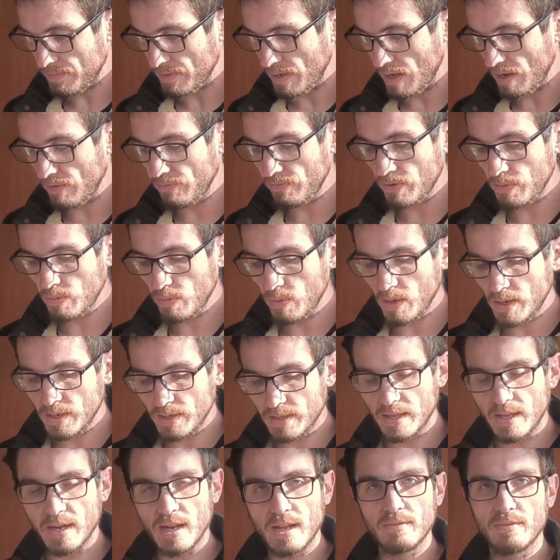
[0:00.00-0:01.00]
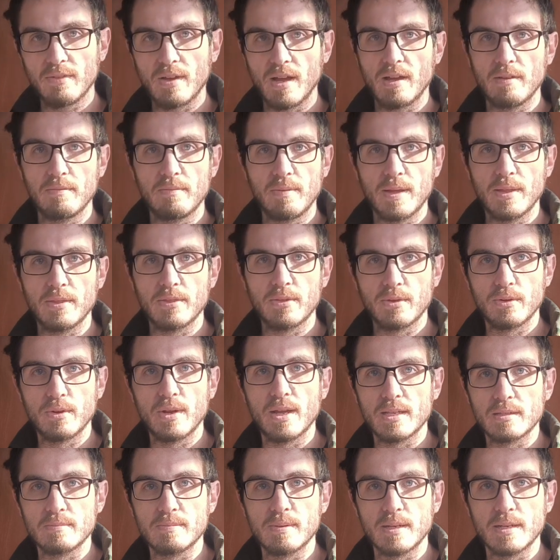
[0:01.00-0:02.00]
every one that I've been through
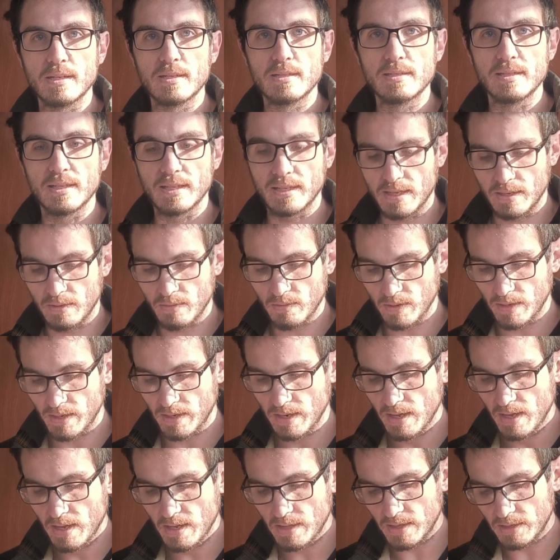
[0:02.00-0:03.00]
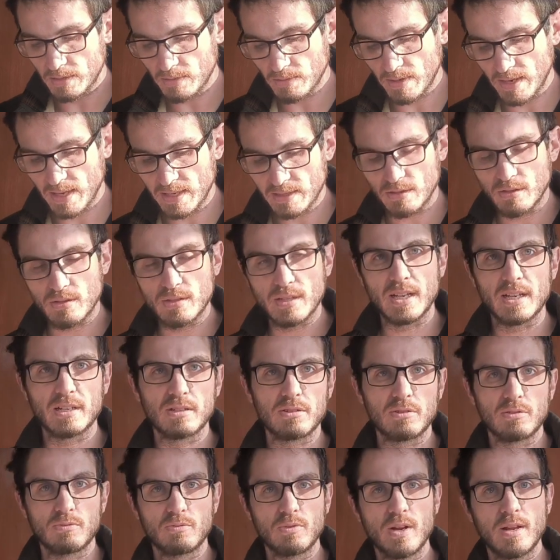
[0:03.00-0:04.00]
has been a sticky one. This one has those
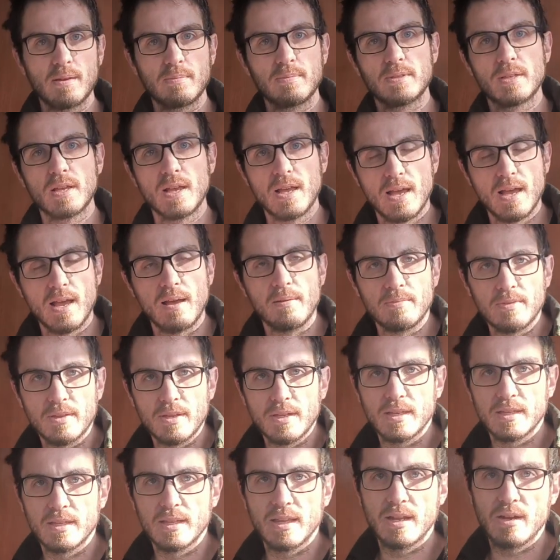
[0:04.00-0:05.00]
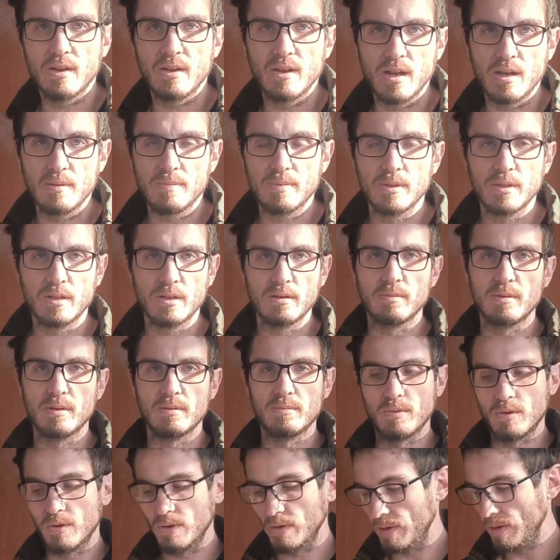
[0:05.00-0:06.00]
extra ribs. I'm thinking that'll help a little
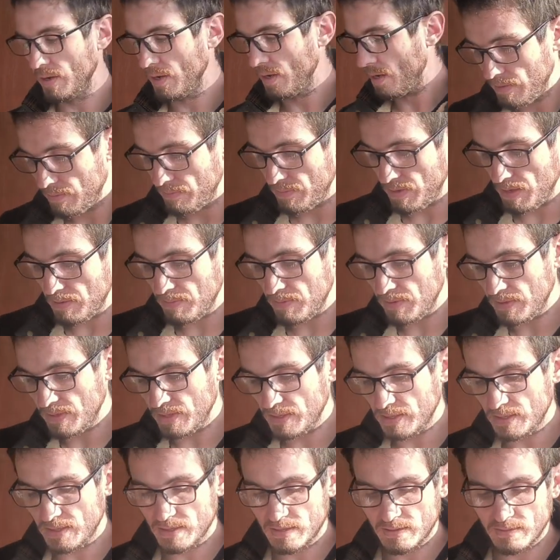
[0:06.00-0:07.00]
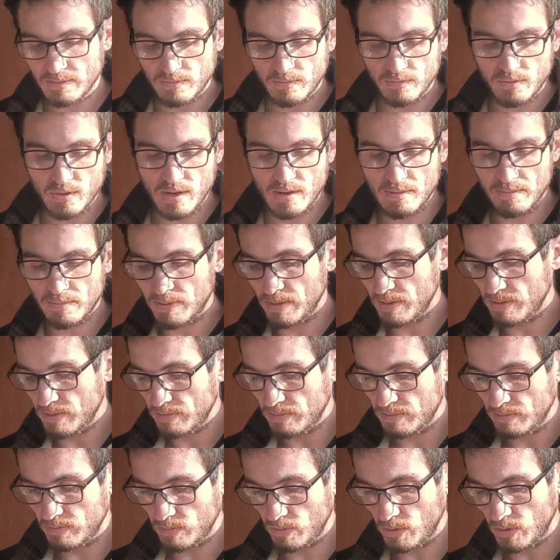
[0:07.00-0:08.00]
bit more. Maybe this rib
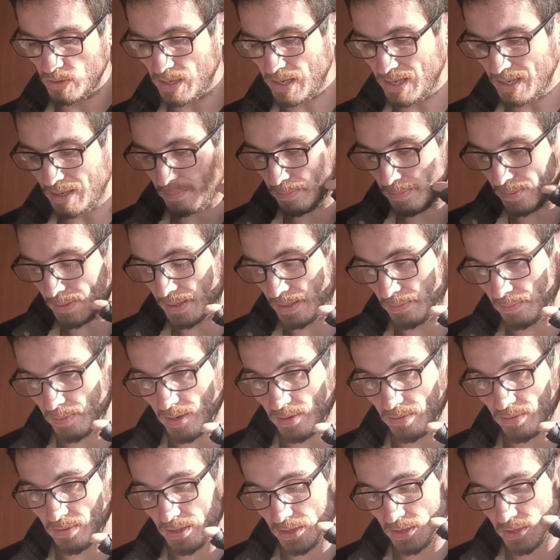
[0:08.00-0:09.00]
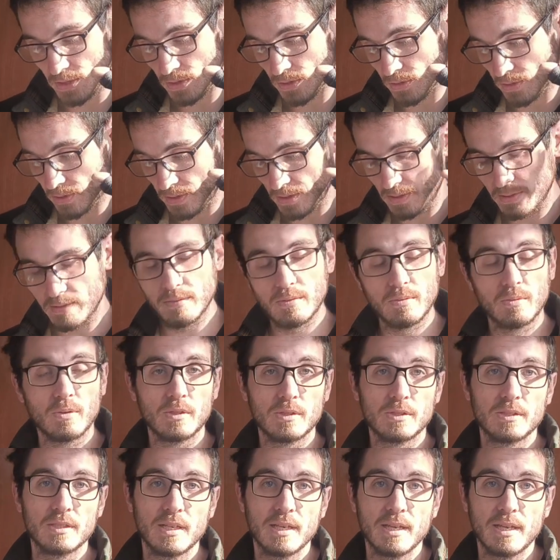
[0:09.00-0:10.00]
will help. I'm not really sure.
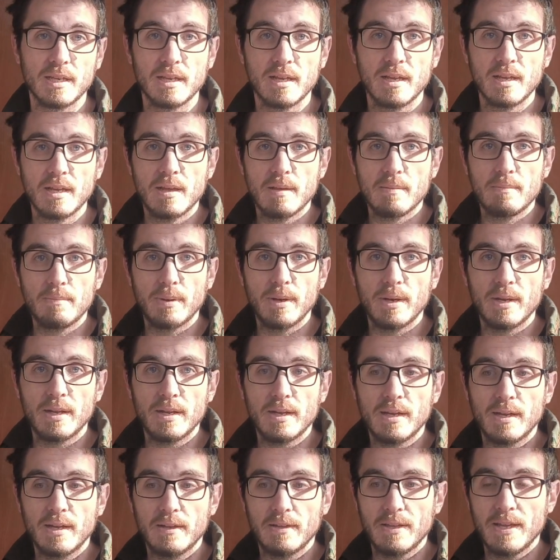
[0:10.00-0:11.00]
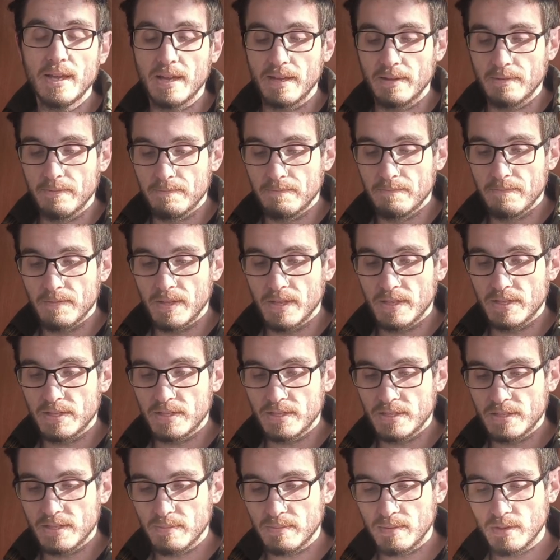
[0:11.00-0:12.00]
We'll see. But yeah, it's
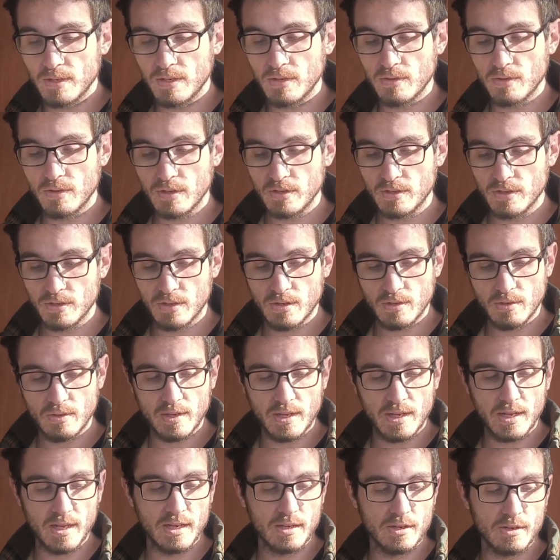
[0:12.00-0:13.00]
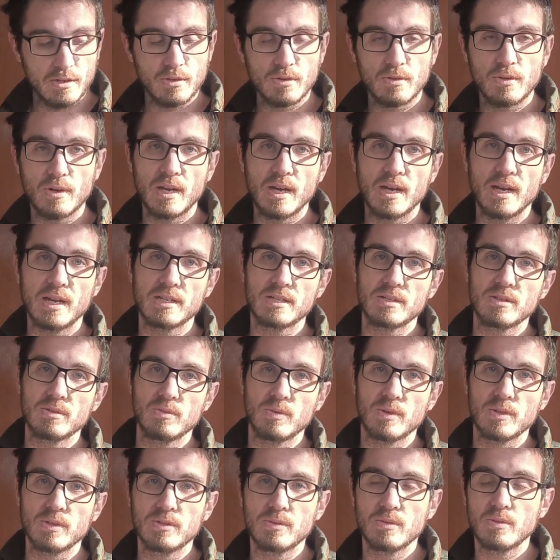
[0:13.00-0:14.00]
just something you can do in your garage
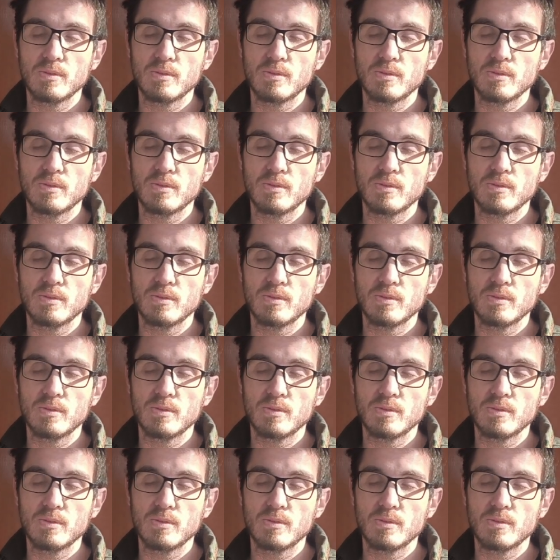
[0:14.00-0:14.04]
with